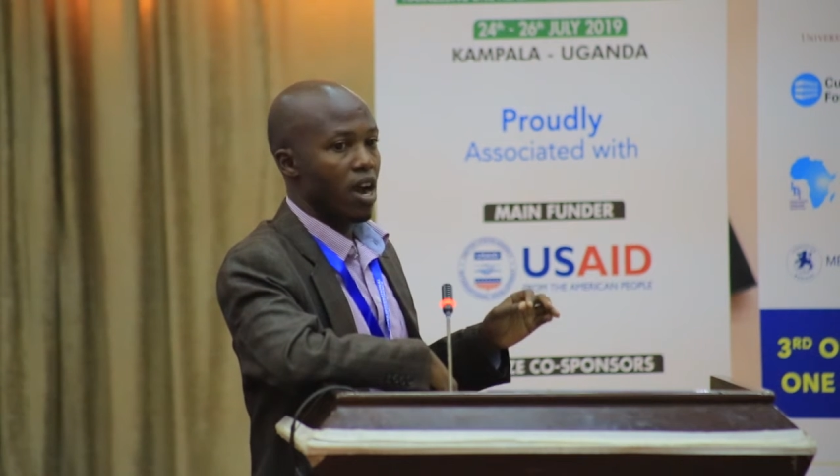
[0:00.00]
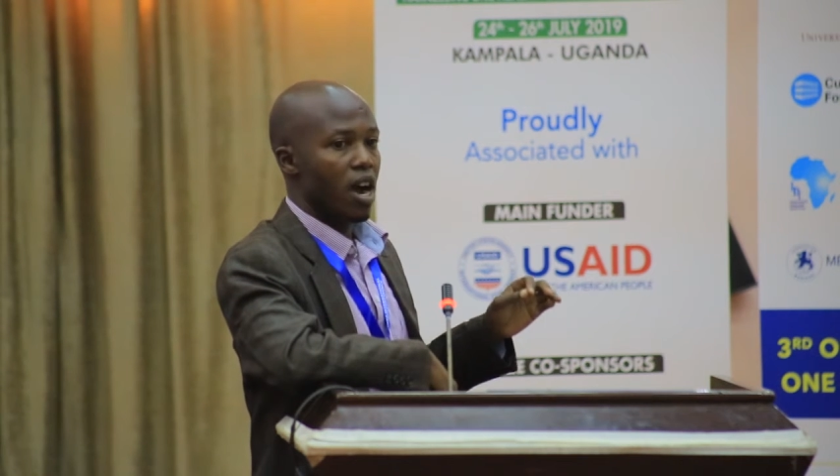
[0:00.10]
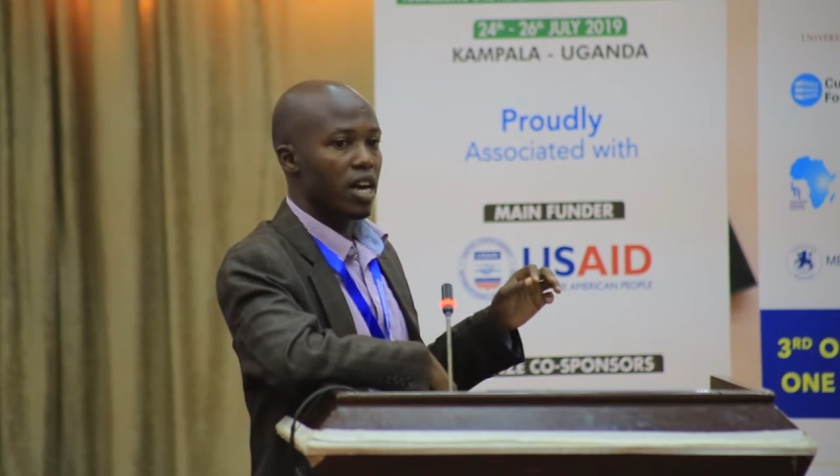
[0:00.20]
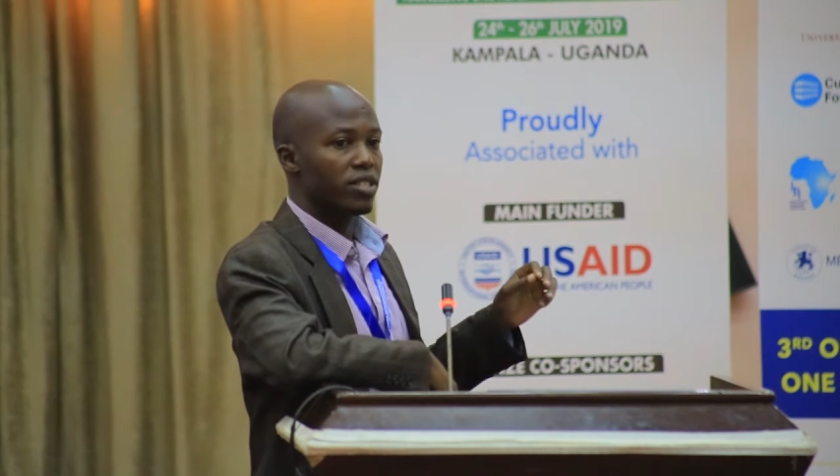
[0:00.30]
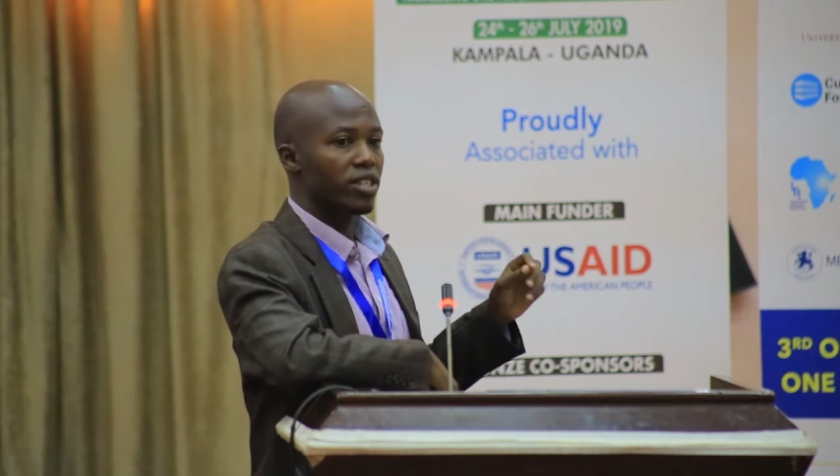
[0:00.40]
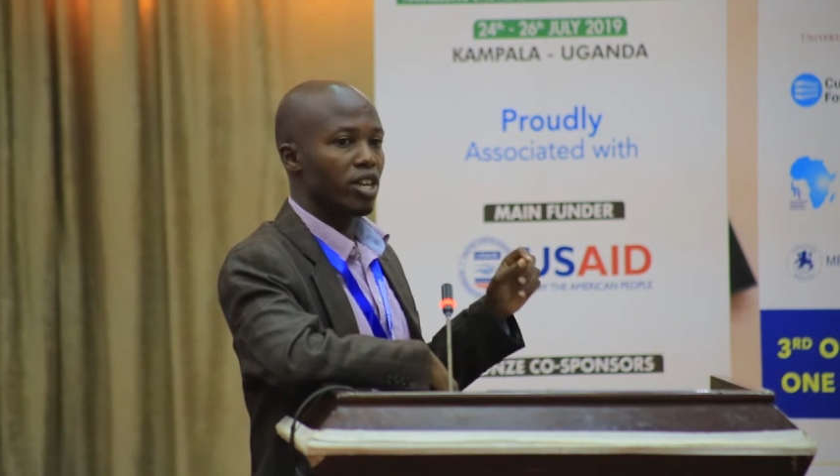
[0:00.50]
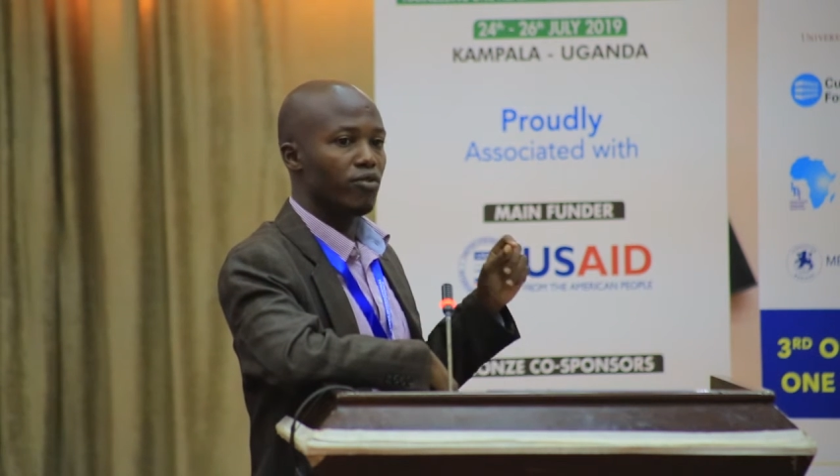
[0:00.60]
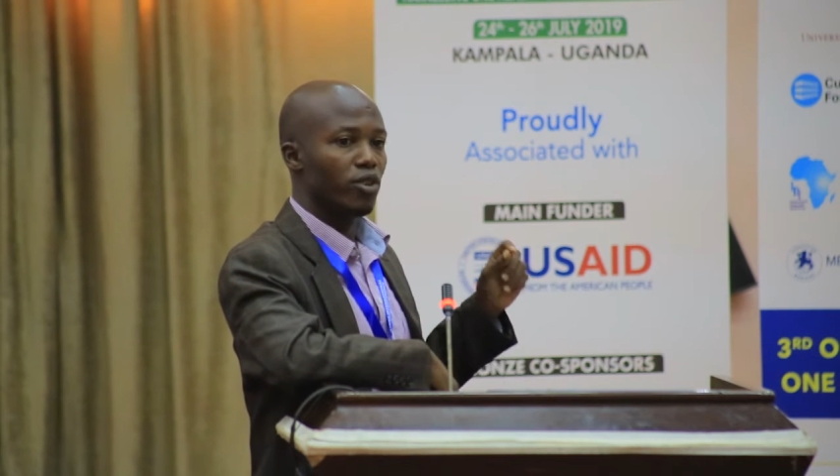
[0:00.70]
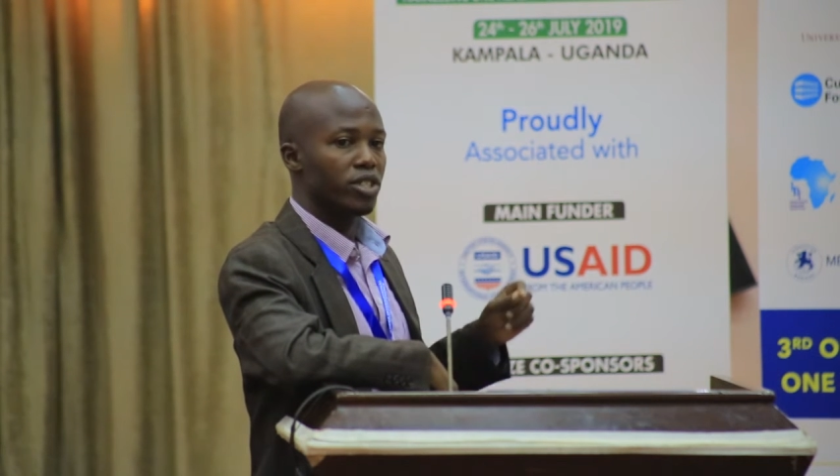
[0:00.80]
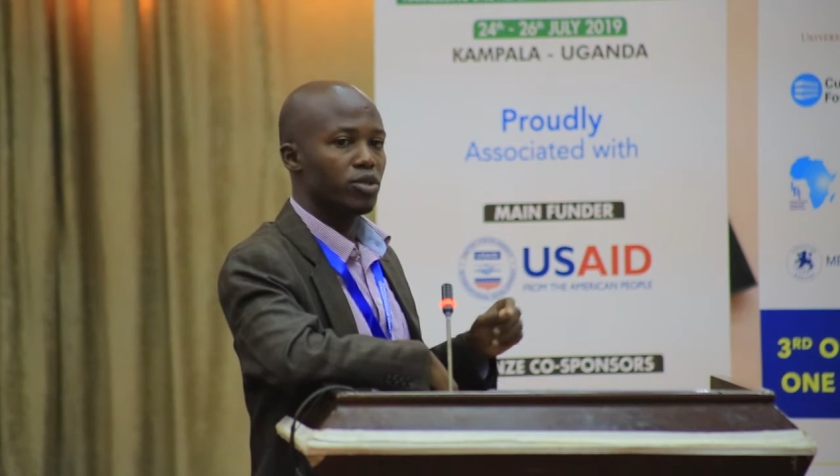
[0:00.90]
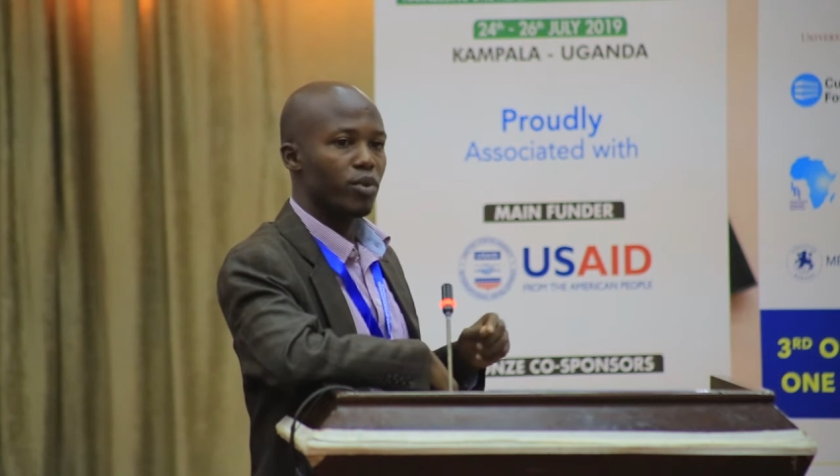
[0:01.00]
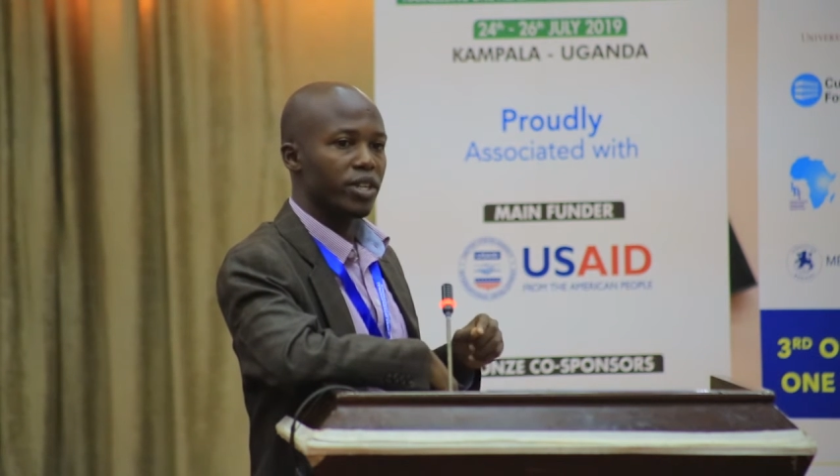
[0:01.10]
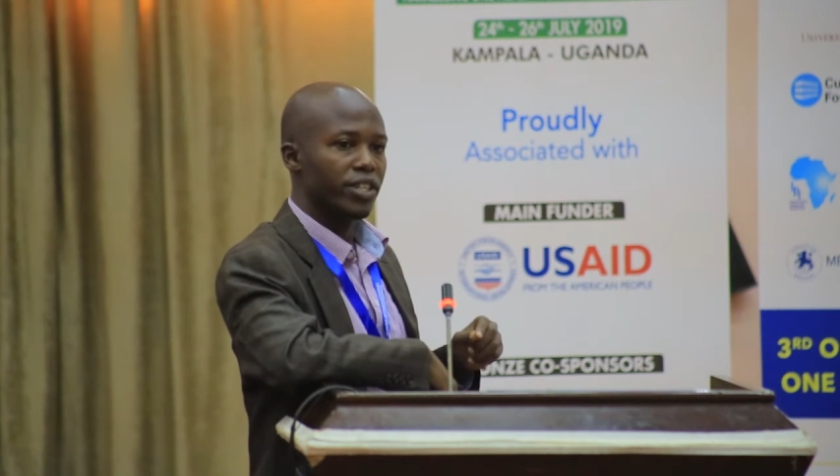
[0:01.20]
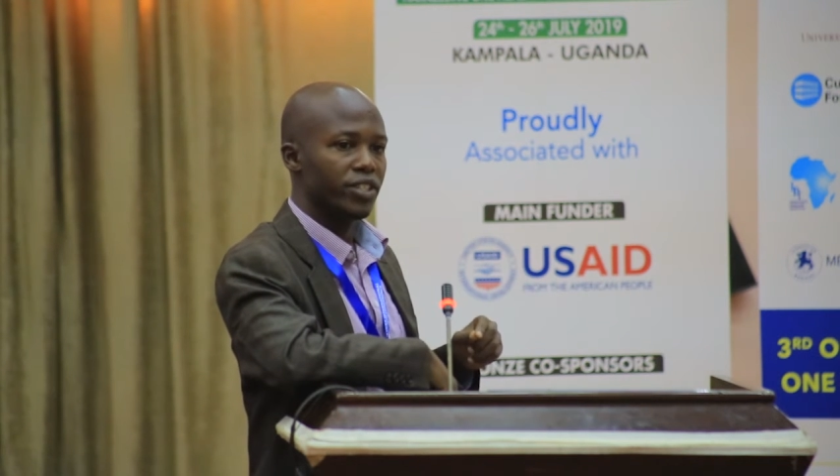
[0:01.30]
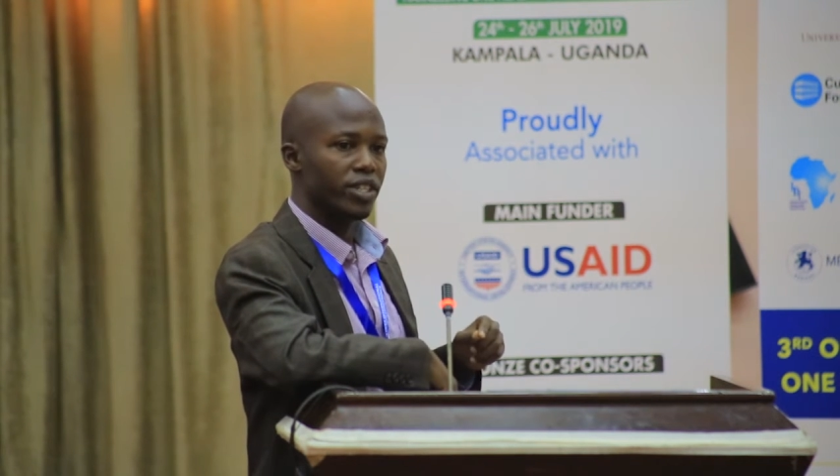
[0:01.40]
has a forest
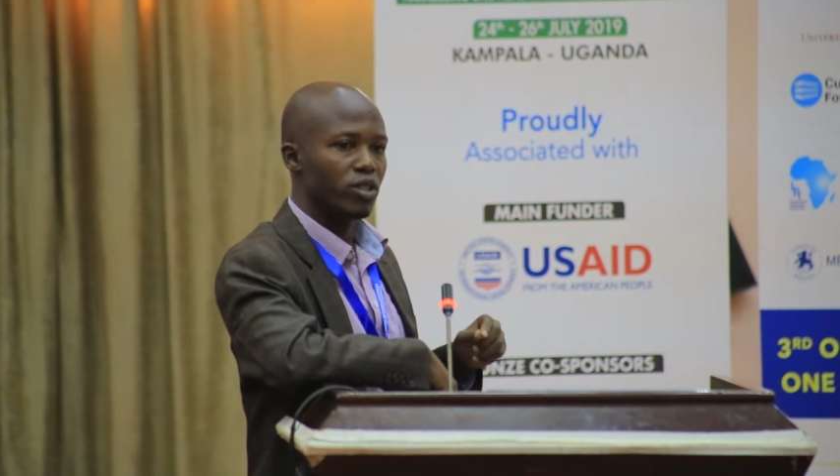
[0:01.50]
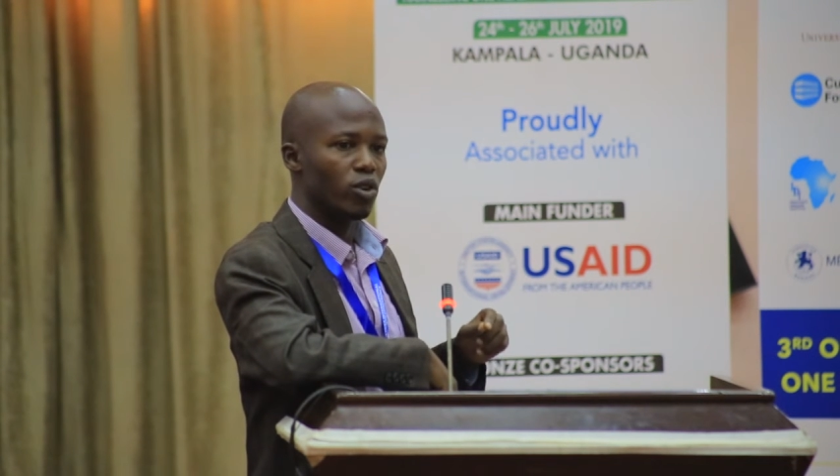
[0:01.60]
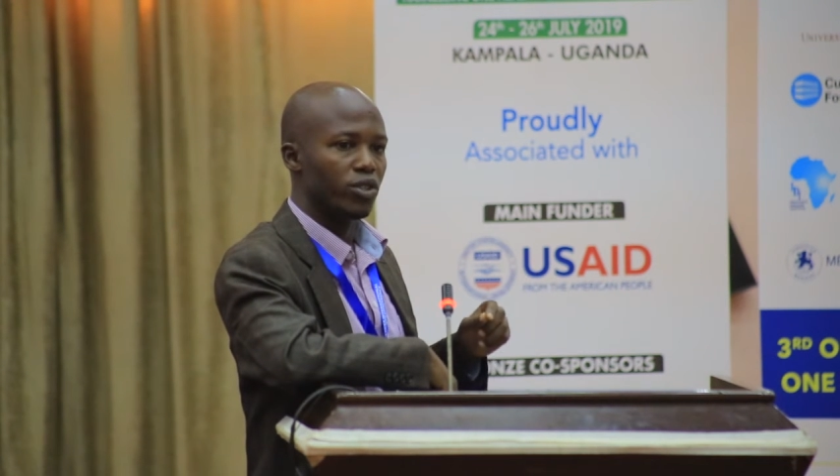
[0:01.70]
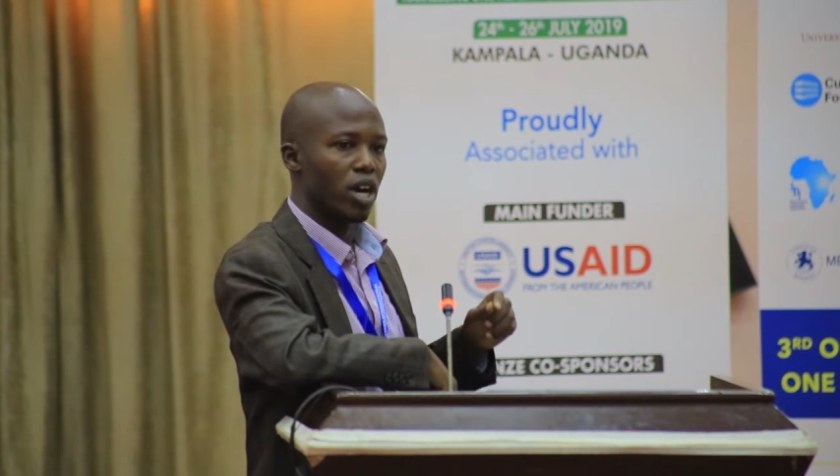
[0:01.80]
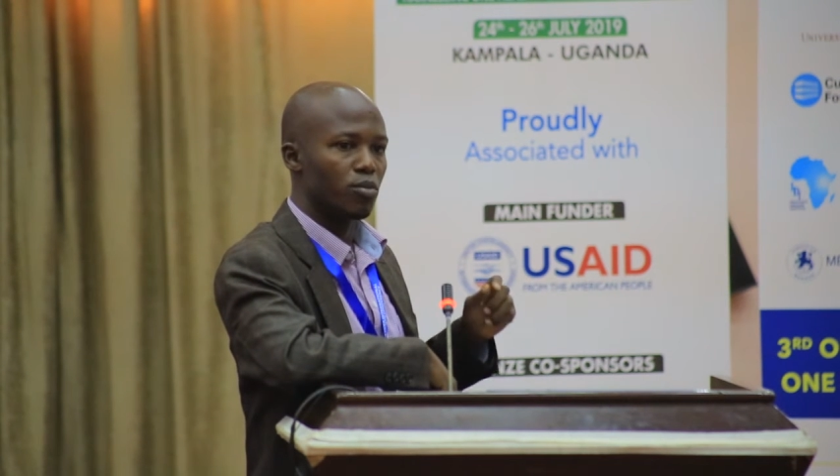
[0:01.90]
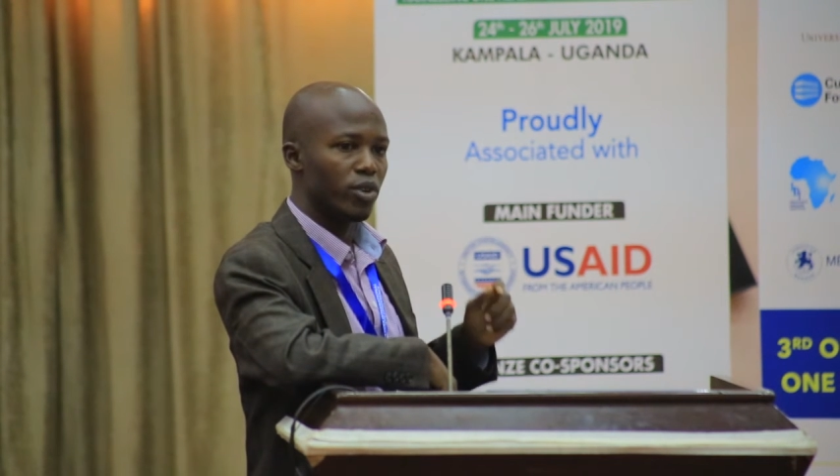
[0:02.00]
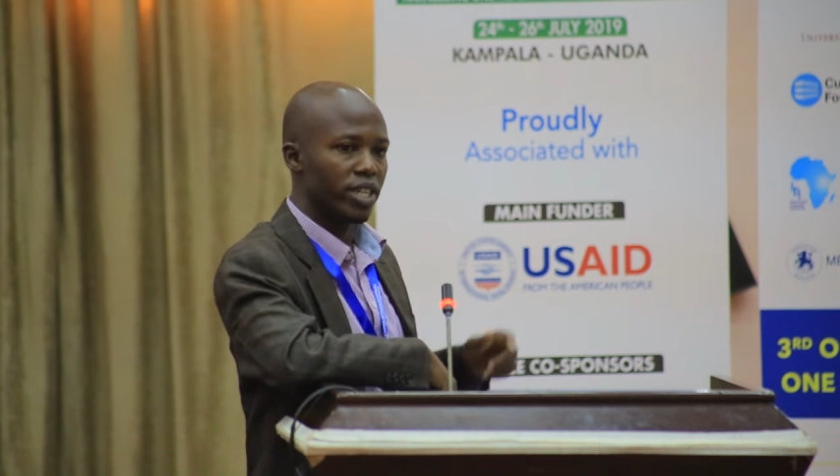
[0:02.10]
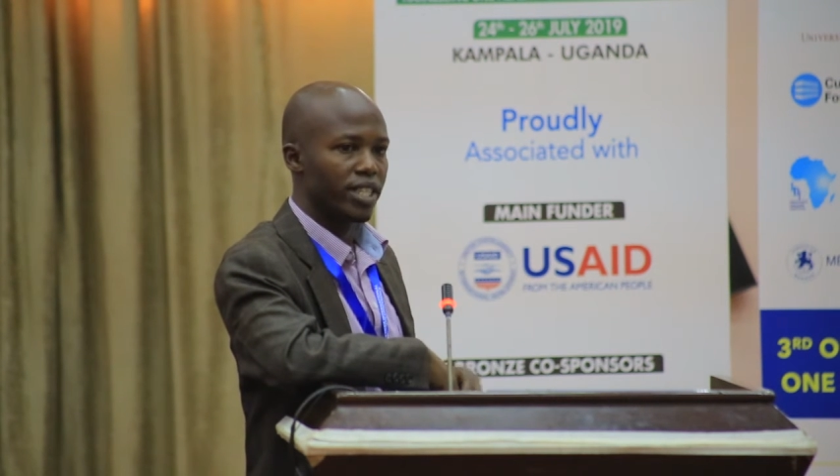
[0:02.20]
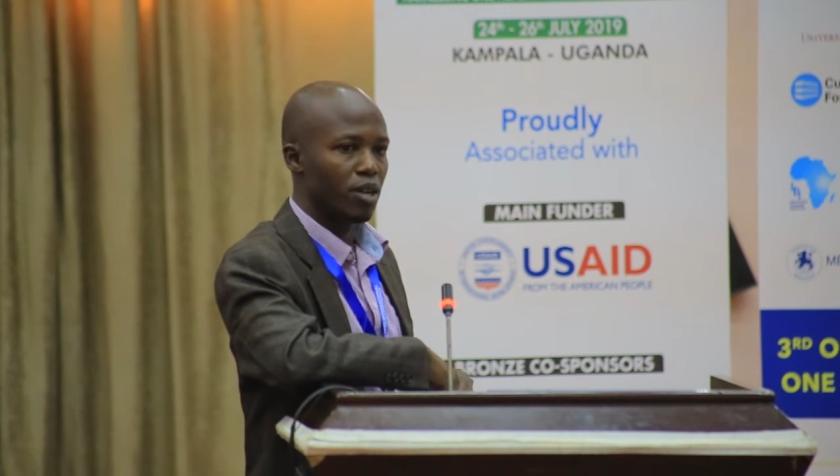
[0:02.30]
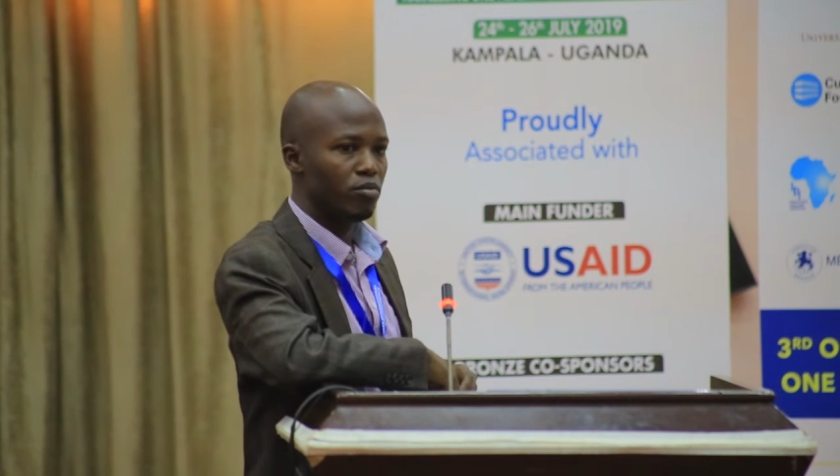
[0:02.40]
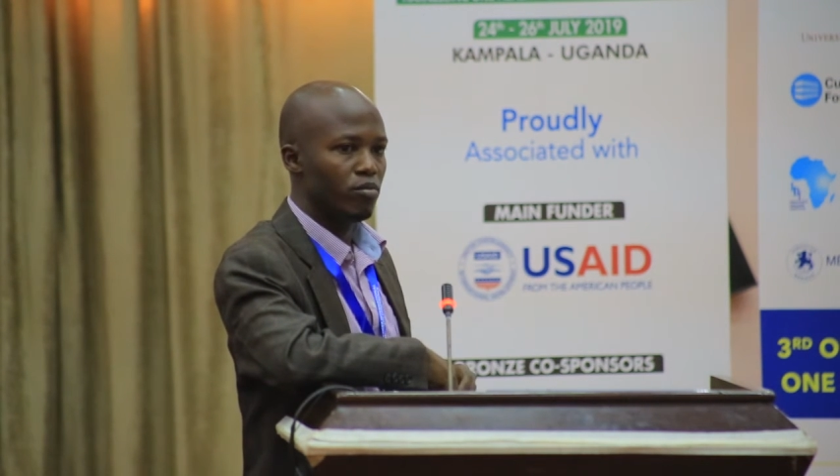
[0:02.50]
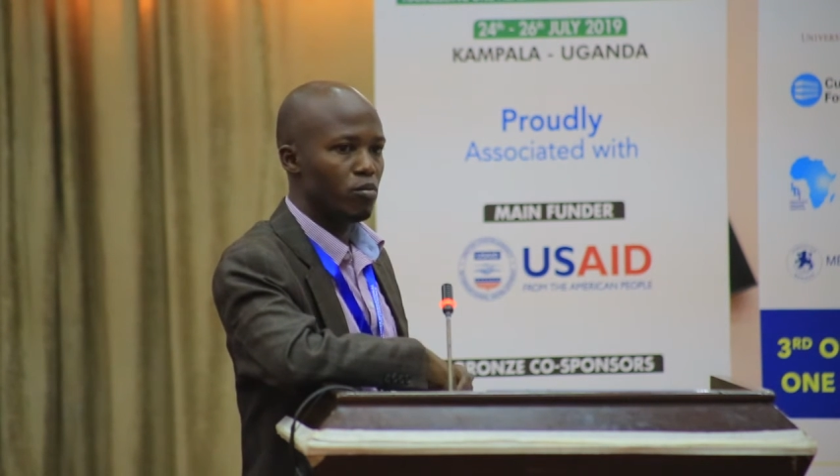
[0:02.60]
plantation called Arboretum,